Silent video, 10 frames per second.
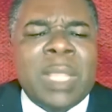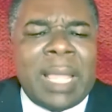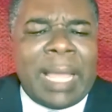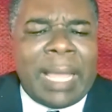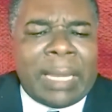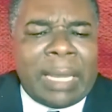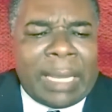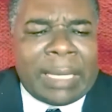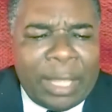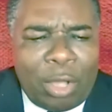And,
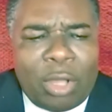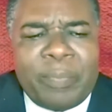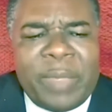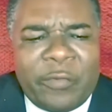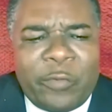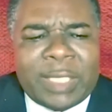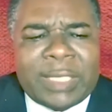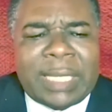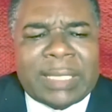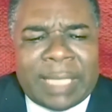and there ought to be a voice
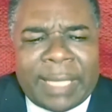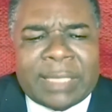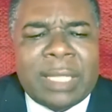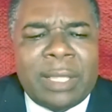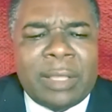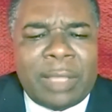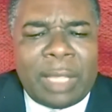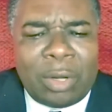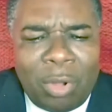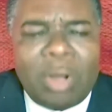that says
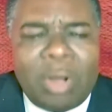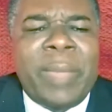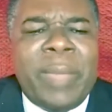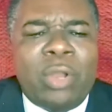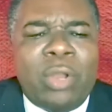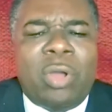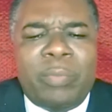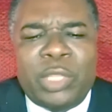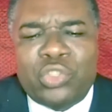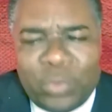that all men ought to
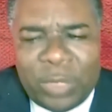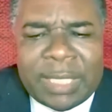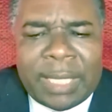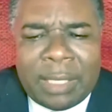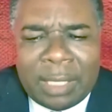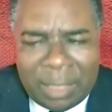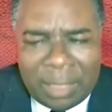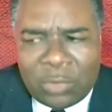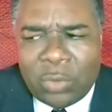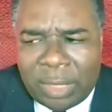be treated
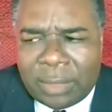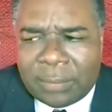equally.